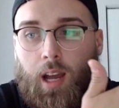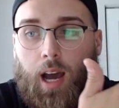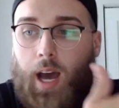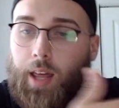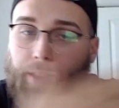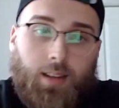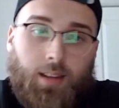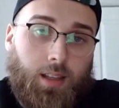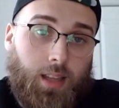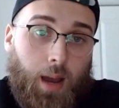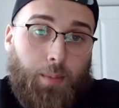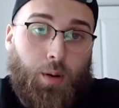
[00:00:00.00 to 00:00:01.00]
I think
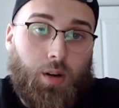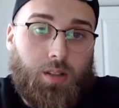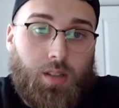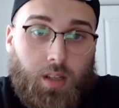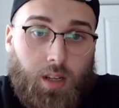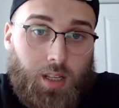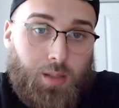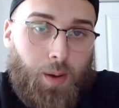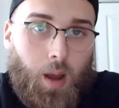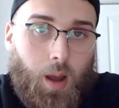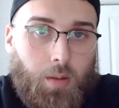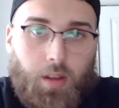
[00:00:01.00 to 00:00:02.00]
that person is
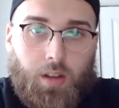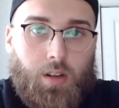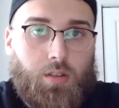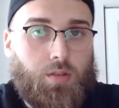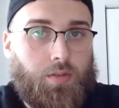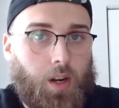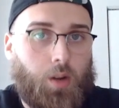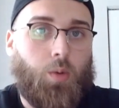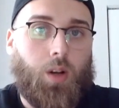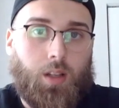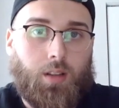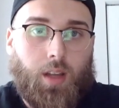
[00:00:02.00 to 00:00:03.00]
probably going to do very
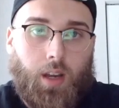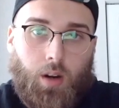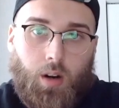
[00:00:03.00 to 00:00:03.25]
well in that